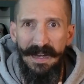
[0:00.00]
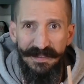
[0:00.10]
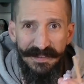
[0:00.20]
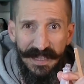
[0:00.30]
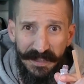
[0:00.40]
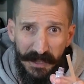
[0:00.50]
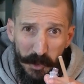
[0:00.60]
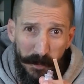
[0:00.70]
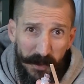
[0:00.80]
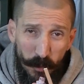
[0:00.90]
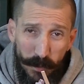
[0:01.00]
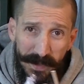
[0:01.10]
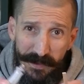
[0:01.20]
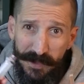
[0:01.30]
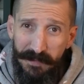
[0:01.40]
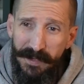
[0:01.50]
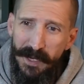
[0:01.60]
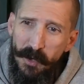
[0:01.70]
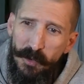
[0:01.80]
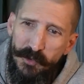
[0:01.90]
a tiny little bit of red, not even
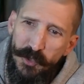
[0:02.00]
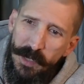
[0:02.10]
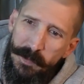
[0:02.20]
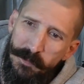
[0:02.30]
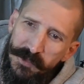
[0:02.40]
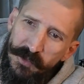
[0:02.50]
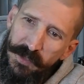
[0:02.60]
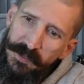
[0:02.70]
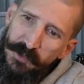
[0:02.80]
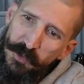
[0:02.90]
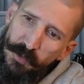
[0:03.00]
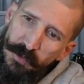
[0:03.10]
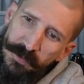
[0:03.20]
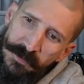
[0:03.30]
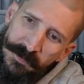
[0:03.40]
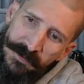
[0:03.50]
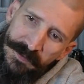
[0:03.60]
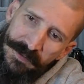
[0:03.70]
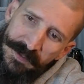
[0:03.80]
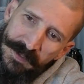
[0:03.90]
a whole drop. I'm just going to
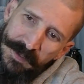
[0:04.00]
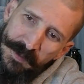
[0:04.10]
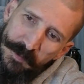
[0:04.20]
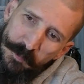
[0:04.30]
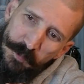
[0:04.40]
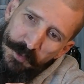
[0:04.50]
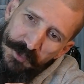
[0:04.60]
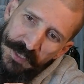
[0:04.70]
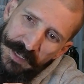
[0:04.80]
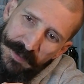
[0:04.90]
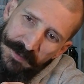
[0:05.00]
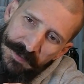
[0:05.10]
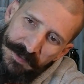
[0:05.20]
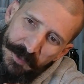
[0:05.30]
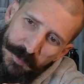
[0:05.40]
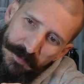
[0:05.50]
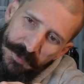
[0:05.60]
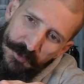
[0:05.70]
push a little bit of a